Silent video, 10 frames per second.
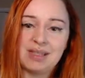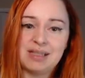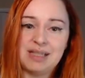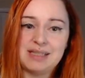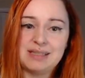
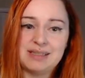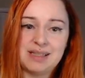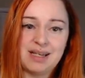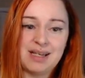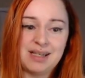Let's
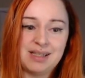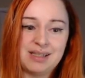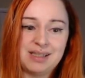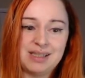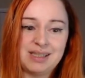
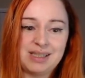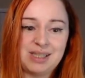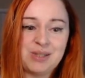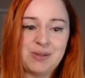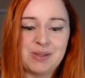
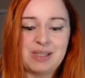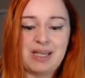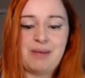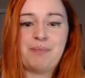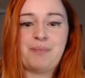queue a
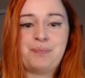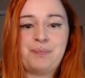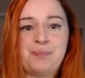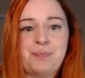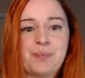game
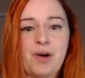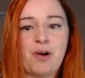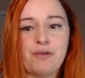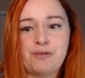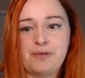
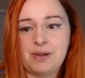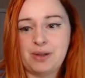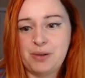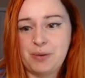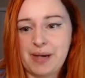of
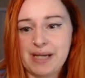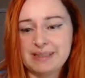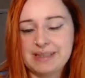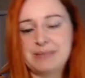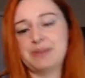Quest
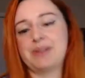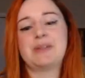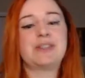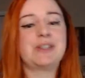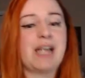Demon
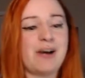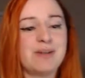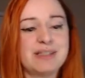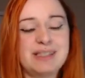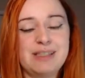Hunter now
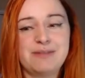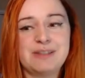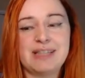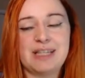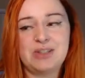and see if
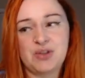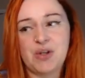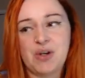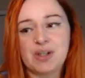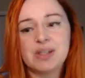it's as
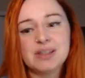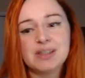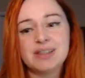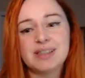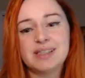strong.
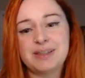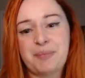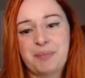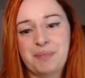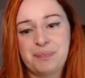
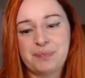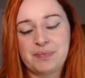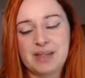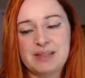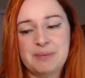
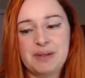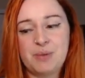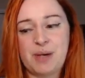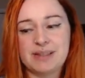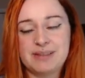It's been a
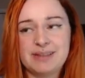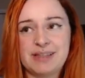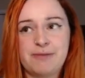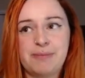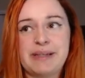while since
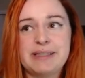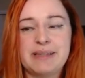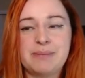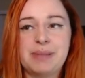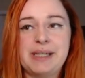I've played
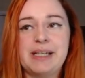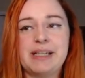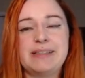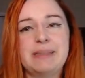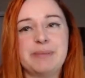any
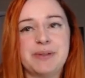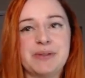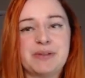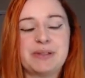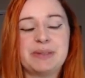Demon
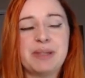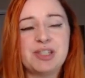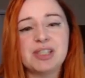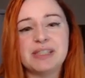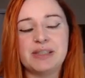Hunter,
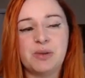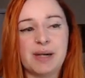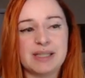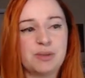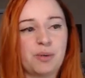especially the
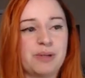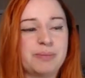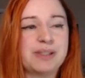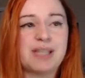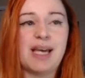Quest one,
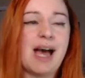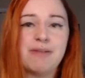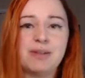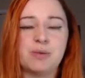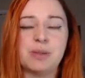because I
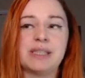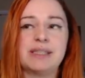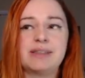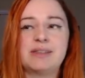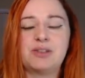haven't really
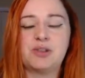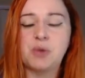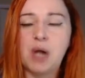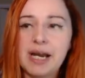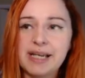
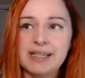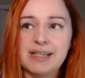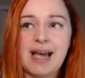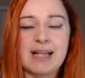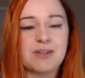tried it
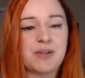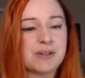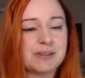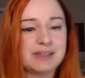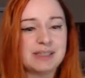at
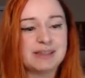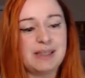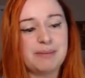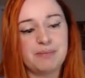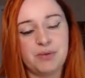all since
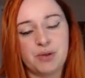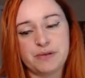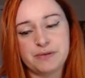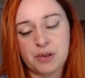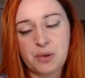they
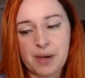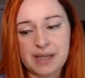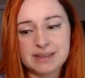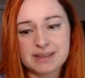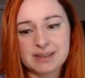nerfed the
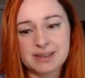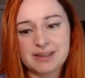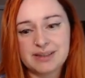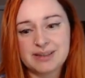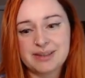Quest.
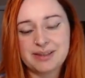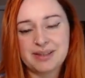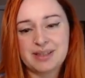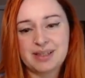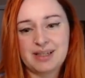
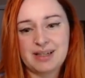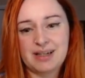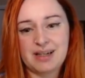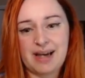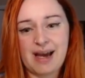
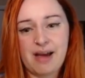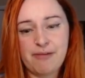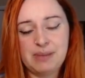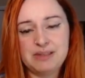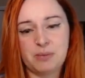I have
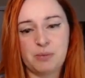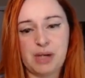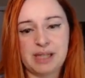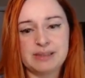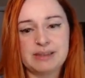played some
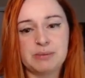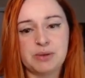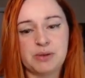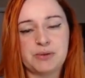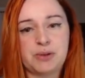Relic Demon
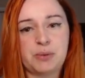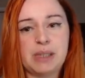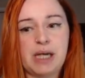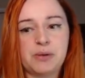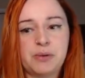Hunter
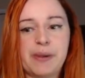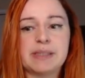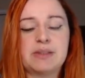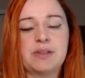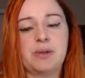without
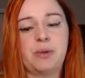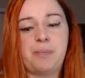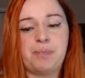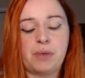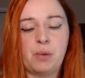Quest, so
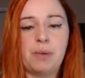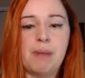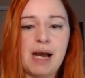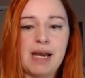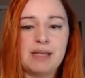we
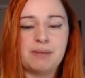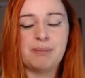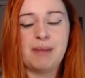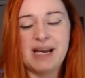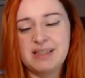might
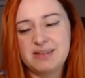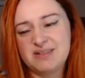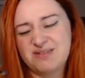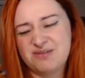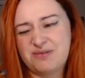
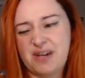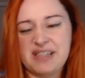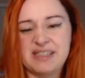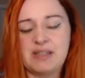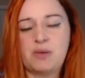find
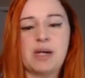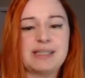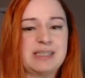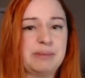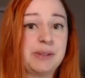it quite
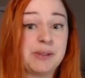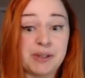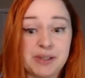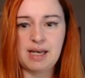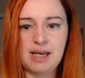
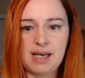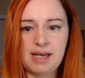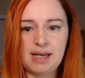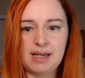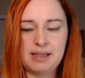similar.
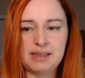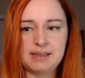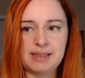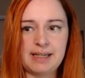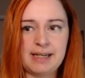And
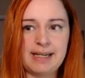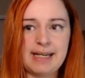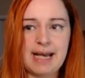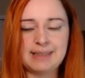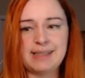the next